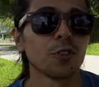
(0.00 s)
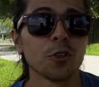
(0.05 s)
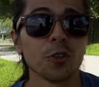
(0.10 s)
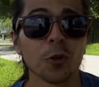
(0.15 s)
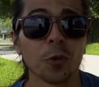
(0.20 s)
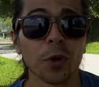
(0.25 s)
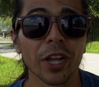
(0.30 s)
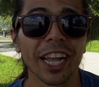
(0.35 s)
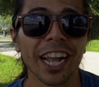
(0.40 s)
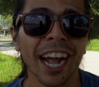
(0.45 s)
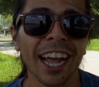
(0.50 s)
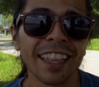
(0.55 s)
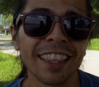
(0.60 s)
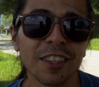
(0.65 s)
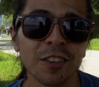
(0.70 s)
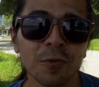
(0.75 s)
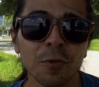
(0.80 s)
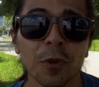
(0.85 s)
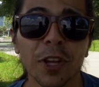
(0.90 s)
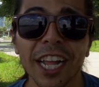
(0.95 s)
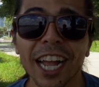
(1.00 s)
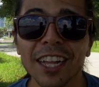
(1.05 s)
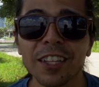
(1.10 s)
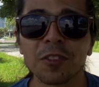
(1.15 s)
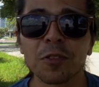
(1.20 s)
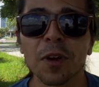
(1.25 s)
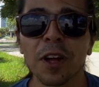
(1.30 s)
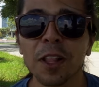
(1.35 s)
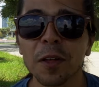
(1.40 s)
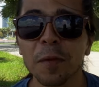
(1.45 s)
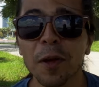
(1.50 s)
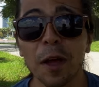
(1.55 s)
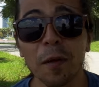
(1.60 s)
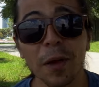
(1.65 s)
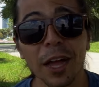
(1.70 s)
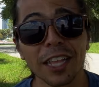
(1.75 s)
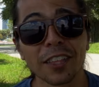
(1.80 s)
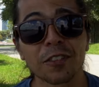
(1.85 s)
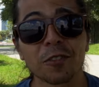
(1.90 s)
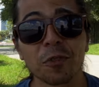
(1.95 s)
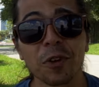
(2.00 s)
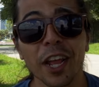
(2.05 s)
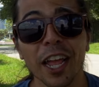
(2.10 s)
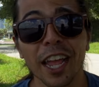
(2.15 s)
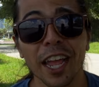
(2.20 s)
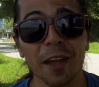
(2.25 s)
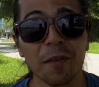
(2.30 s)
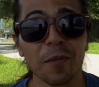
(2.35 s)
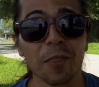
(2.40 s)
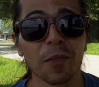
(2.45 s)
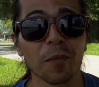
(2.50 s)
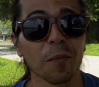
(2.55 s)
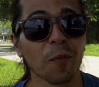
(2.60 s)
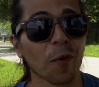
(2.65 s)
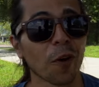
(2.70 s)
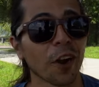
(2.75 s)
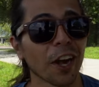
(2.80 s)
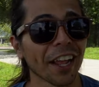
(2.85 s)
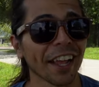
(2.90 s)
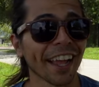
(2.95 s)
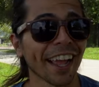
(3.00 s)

Dude, we got to Alabama at 3 a.m. in the morning.